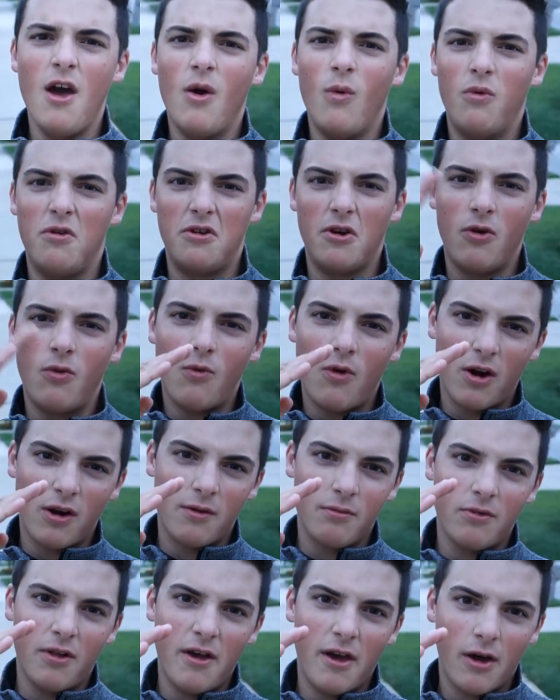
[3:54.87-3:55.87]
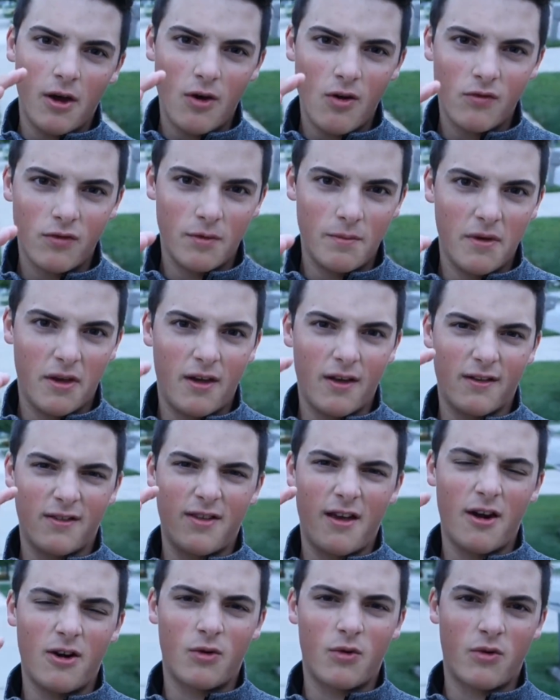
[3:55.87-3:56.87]
We don't want them laying over because
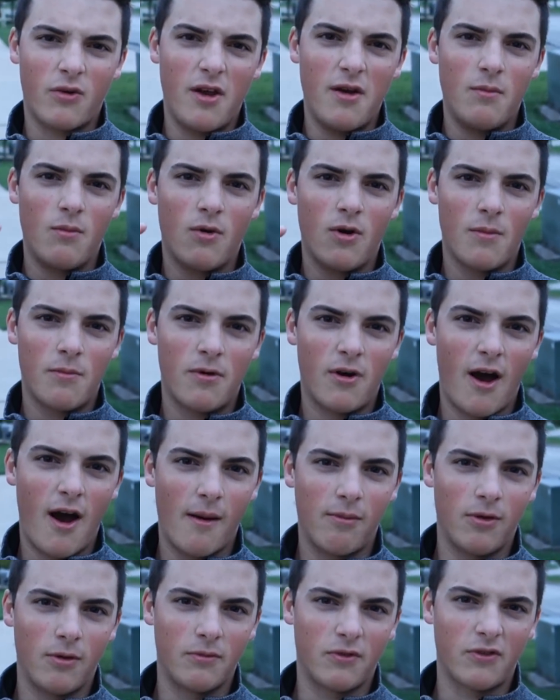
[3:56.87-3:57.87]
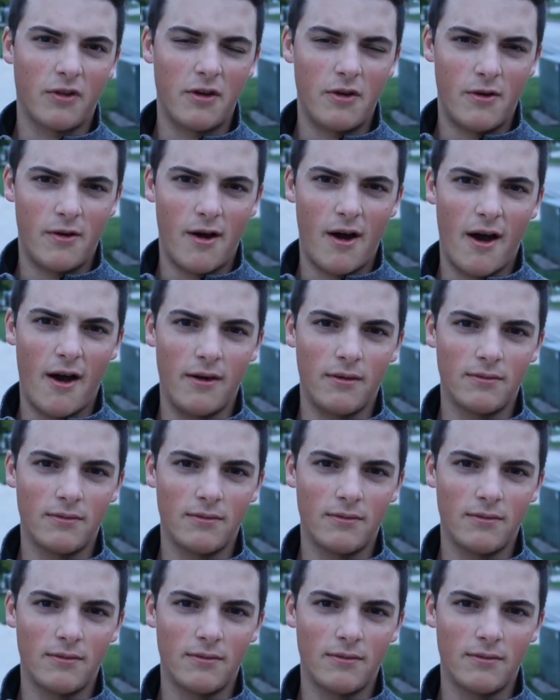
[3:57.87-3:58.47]
that'll create more problems later on.